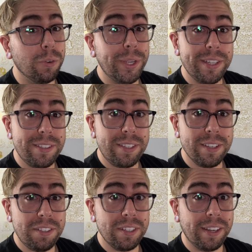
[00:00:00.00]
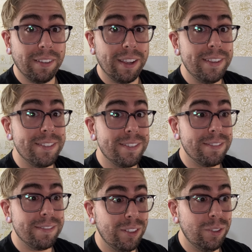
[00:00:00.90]
if we hit 69 likes,
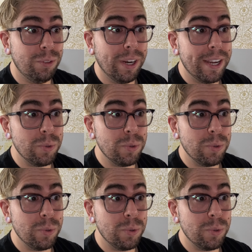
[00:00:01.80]
you guys